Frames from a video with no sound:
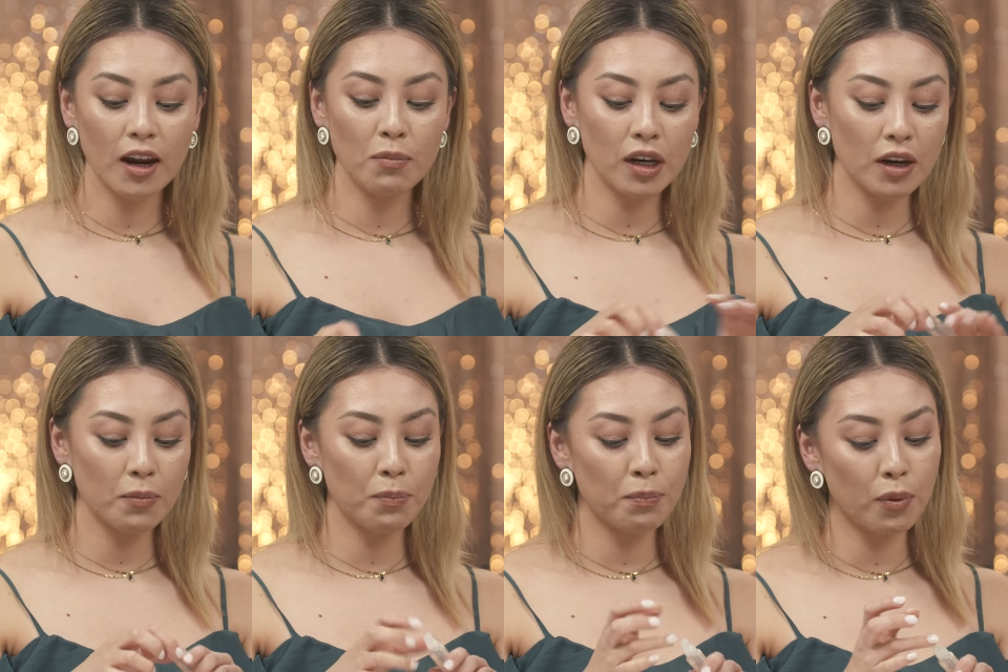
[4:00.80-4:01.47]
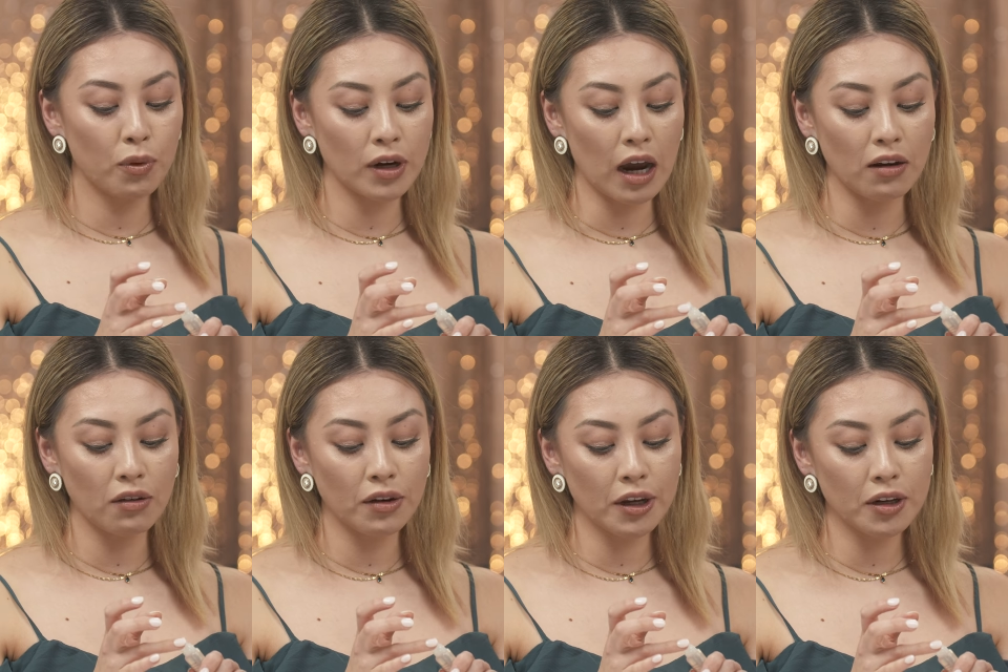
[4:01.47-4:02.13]
I'm going to put a
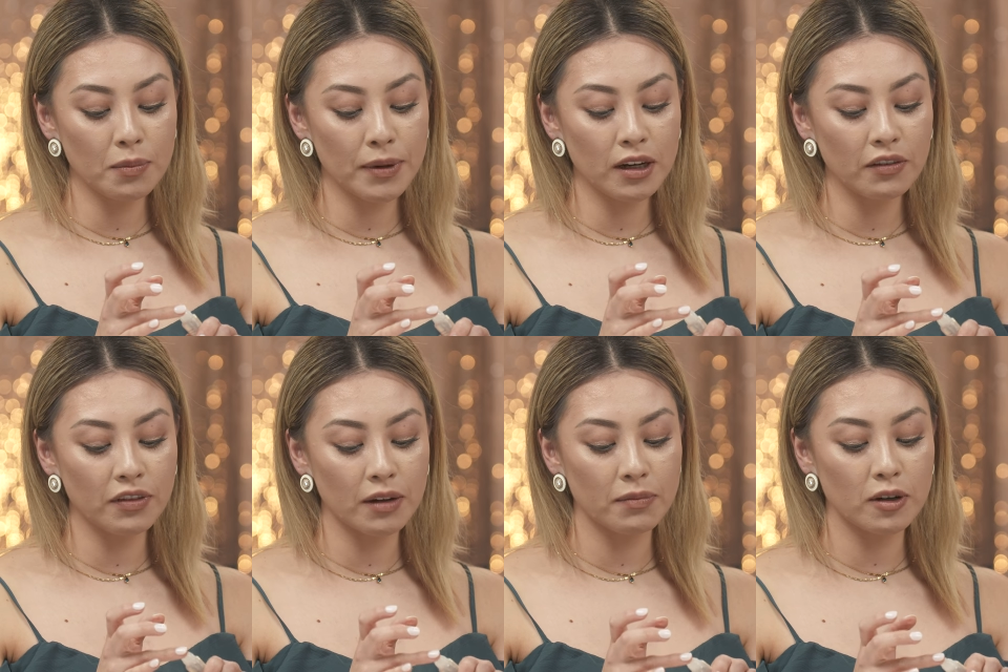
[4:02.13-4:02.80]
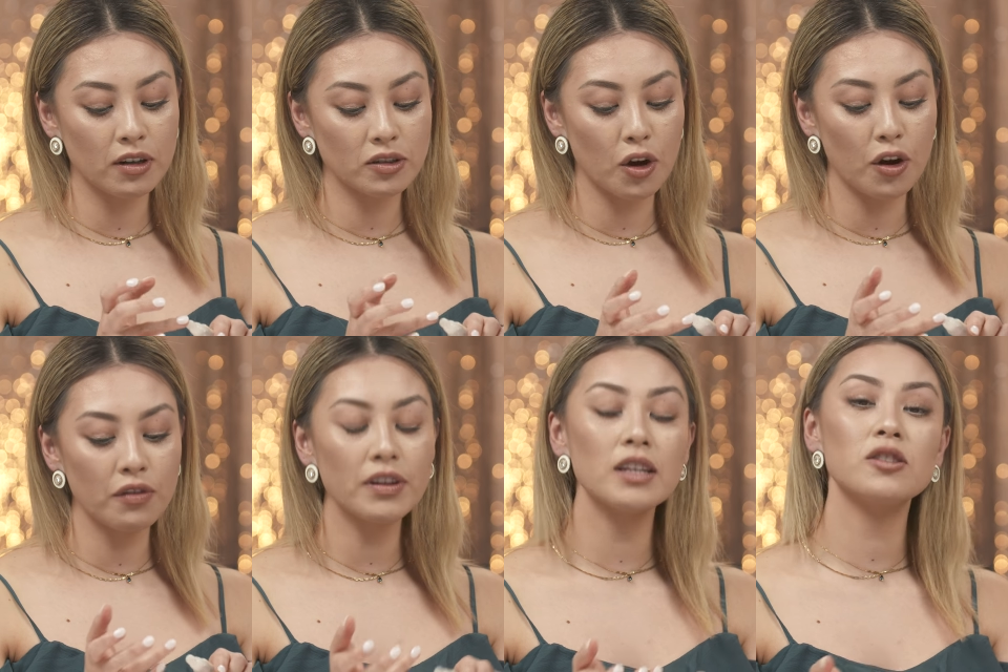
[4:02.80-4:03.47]
little bit of lip gloss
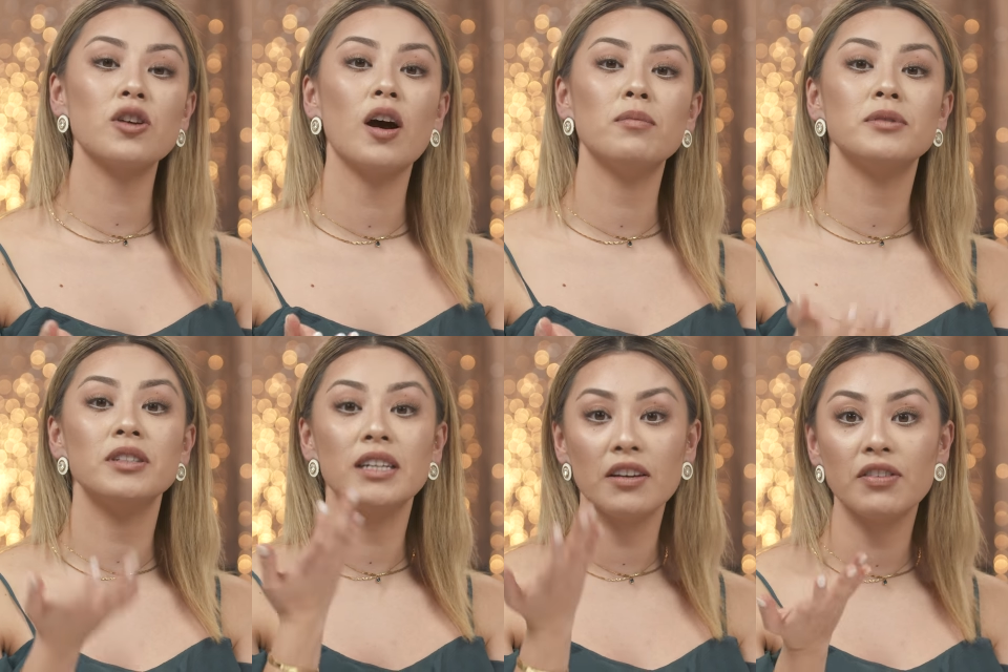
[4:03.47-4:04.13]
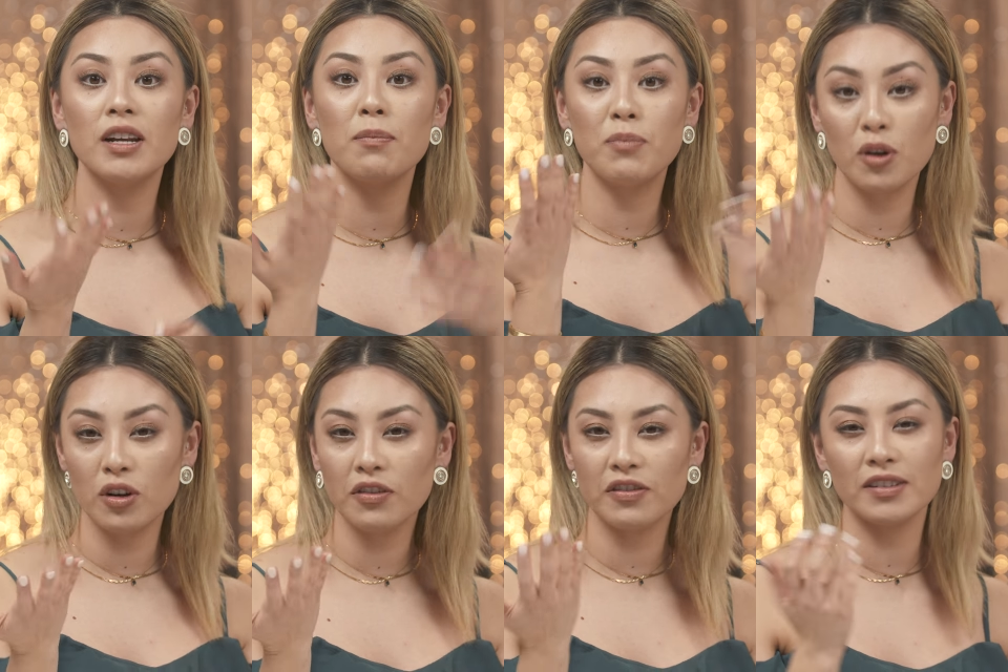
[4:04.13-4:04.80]
over the top to give it a
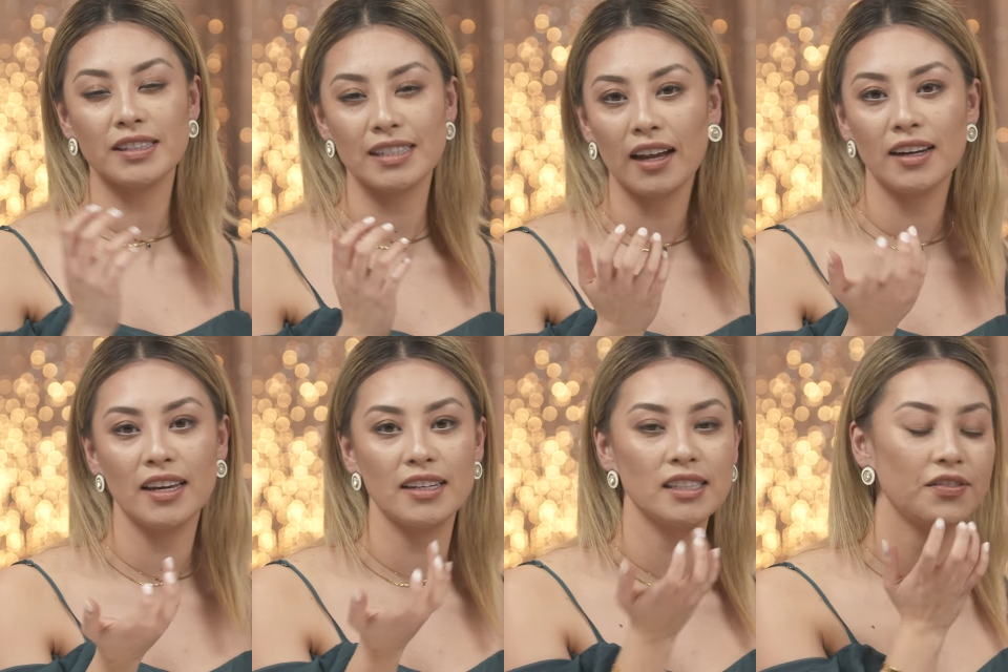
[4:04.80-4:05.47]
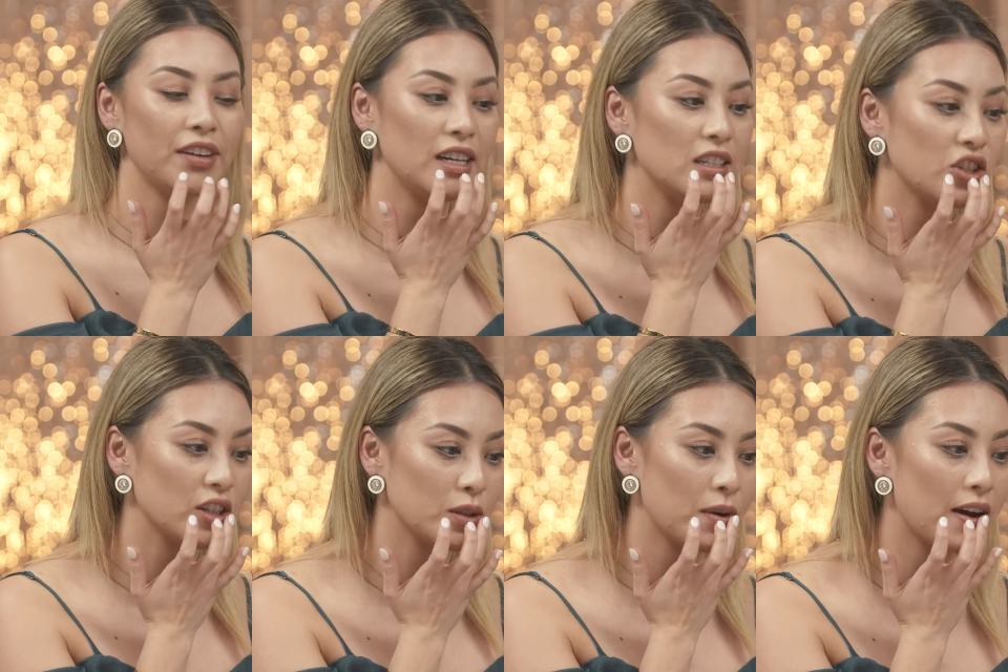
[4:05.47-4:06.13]
beautiful sun-kissed finish
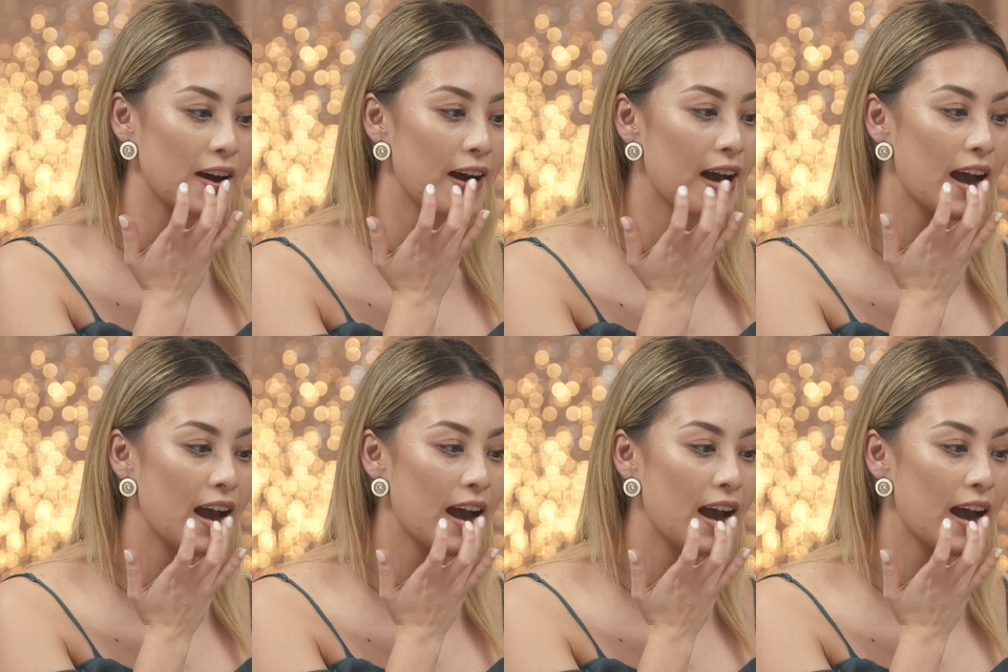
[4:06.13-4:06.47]
as well.